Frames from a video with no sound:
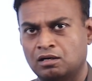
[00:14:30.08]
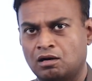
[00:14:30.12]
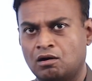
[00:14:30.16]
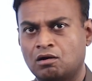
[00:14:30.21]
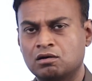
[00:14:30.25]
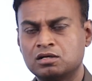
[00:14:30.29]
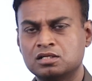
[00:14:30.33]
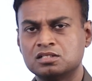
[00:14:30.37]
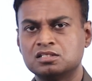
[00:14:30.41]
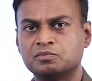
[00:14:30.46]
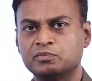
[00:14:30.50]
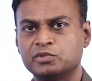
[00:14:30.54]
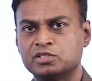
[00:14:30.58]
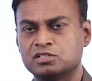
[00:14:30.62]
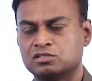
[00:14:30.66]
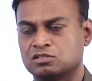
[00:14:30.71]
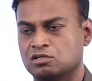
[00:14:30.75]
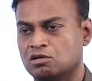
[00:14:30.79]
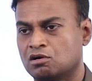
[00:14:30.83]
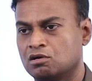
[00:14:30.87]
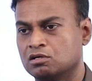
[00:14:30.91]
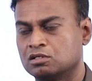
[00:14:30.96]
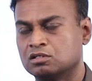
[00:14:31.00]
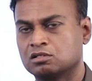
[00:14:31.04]
autism is
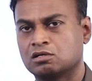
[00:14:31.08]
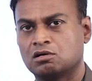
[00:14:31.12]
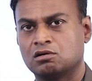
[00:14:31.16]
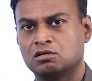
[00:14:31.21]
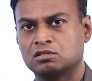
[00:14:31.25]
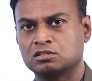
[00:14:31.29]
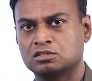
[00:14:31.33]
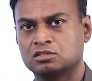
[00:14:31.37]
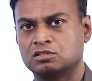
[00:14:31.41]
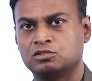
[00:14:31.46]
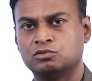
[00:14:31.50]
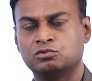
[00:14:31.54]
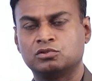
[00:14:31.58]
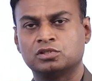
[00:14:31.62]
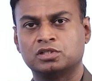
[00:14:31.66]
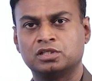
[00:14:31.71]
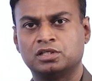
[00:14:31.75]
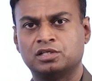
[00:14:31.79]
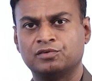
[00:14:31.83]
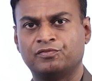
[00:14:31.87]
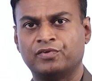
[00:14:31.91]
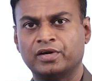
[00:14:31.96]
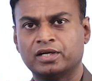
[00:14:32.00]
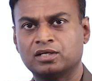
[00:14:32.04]
not caused due to
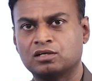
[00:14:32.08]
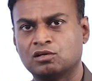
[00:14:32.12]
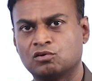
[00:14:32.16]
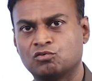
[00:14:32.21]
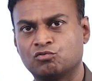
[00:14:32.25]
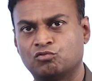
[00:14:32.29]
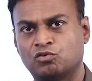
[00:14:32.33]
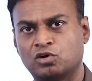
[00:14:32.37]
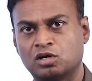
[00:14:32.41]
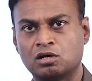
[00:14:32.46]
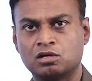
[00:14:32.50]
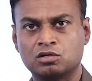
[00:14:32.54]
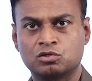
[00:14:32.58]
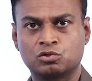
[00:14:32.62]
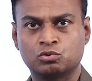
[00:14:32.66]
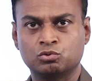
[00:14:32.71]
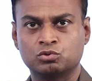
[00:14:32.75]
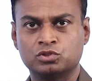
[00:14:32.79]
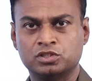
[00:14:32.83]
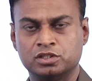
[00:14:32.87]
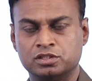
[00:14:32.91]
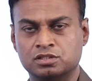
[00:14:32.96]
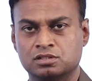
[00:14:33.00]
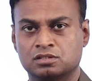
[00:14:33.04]
the defect of one or
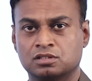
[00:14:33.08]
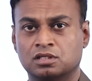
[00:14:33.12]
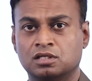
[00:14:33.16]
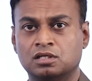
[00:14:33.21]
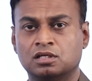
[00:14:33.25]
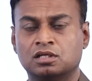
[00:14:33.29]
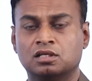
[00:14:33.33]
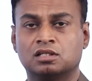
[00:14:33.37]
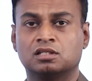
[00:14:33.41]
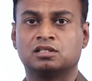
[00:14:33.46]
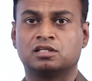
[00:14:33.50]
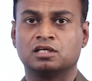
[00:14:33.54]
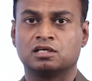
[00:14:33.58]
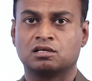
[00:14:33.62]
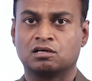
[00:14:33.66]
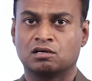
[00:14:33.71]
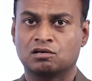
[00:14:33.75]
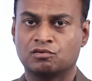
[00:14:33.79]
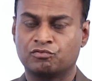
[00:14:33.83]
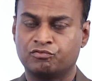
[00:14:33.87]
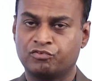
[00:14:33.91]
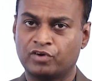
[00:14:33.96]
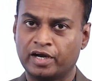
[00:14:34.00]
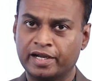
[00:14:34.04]
two genes. There
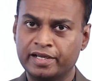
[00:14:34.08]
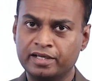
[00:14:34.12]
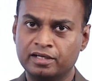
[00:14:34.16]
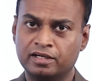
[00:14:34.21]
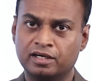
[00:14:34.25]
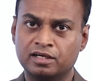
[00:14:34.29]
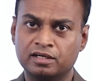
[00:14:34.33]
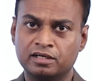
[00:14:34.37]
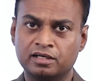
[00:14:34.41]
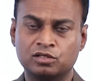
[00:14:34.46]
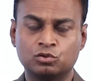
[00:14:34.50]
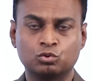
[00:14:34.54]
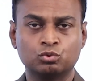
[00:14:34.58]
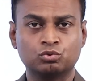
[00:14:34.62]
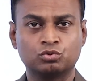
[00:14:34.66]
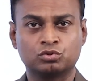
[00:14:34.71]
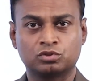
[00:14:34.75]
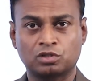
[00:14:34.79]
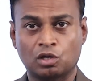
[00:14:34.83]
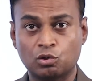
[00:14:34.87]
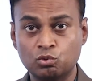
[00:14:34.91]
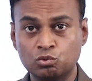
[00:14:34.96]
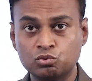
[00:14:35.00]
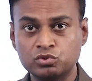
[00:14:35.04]
are 500 to
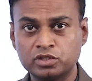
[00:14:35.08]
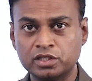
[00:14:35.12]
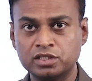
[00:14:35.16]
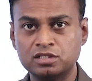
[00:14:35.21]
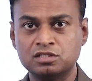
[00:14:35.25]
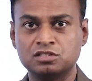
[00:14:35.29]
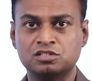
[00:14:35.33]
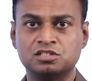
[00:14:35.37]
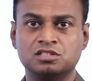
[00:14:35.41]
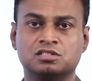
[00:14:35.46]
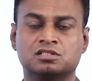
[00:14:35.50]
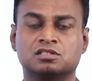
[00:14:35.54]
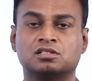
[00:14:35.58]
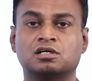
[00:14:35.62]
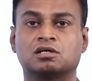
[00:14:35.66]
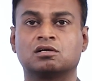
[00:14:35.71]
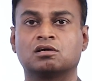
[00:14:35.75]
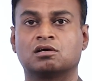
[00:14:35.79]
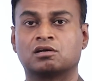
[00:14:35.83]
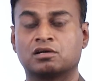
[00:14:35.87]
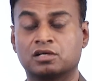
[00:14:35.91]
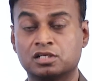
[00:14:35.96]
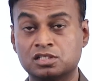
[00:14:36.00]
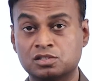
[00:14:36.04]
1000 genes
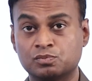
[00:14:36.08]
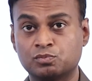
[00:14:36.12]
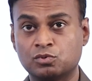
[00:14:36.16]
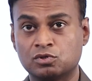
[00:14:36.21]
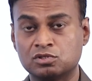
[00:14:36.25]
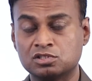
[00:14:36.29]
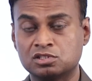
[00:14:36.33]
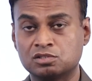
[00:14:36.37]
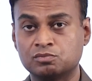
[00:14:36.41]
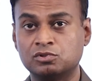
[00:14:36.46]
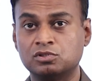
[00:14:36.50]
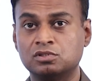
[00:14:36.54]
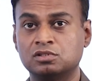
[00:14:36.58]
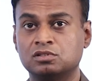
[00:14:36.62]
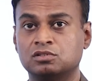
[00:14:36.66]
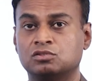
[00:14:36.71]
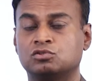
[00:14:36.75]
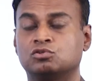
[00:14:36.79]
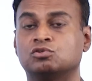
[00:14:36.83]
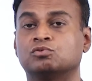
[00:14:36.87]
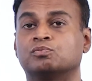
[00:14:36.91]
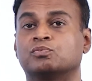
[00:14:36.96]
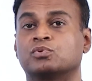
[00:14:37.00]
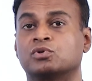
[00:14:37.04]
that are responsible
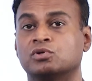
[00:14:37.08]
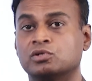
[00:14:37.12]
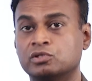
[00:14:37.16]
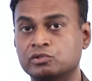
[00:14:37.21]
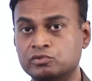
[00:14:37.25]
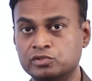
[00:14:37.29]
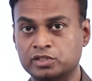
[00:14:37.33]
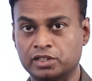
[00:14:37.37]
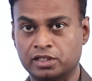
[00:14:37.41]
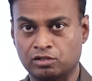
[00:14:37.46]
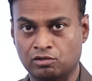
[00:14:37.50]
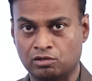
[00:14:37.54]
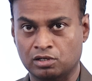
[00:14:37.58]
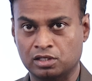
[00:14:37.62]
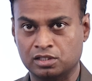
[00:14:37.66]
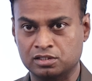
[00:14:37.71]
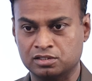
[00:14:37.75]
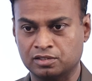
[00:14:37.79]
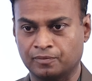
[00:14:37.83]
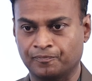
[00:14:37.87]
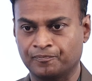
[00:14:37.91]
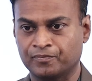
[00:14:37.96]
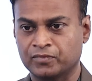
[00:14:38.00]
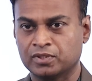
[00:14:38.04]
to produce an
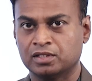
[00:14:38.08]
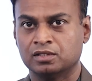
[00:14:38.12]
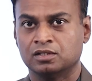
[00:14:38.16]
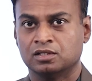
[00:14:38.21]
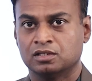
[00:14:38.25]
autism.